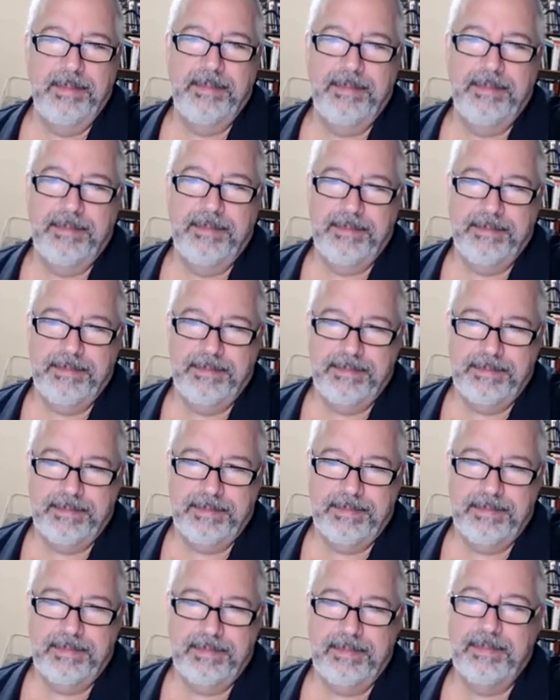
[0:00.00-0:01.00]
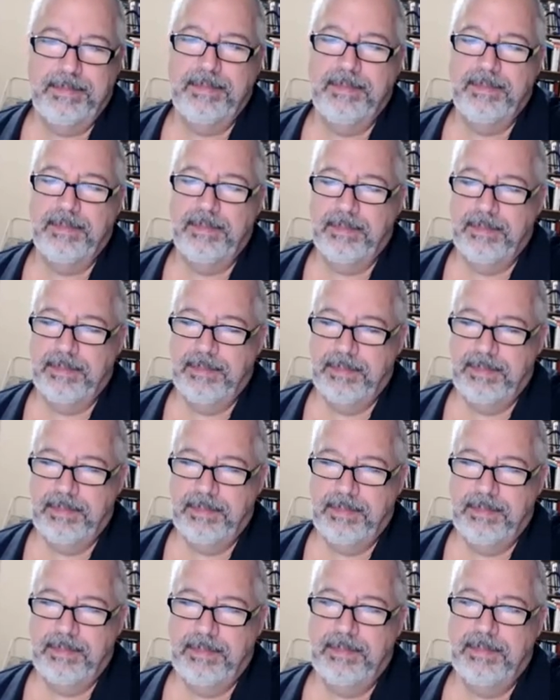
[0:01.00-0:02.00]

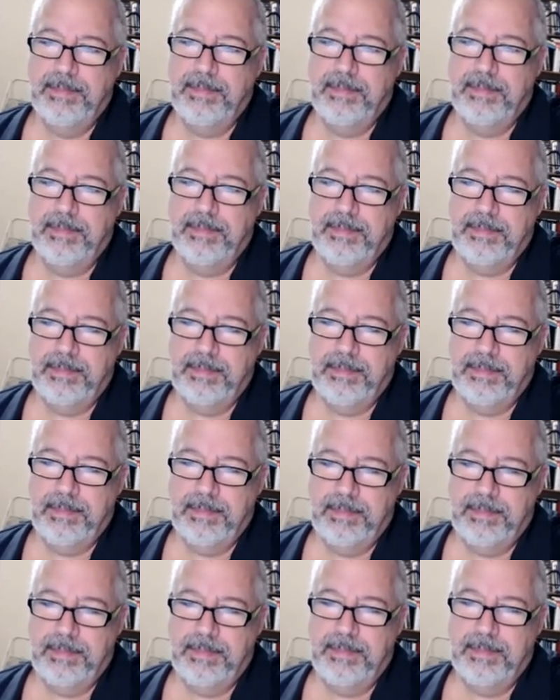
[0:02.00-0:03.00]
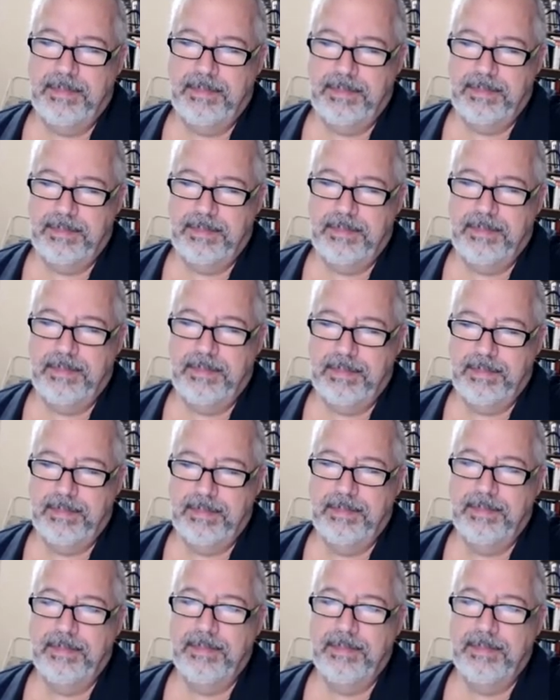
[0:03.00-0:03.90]
This person isn't speaking.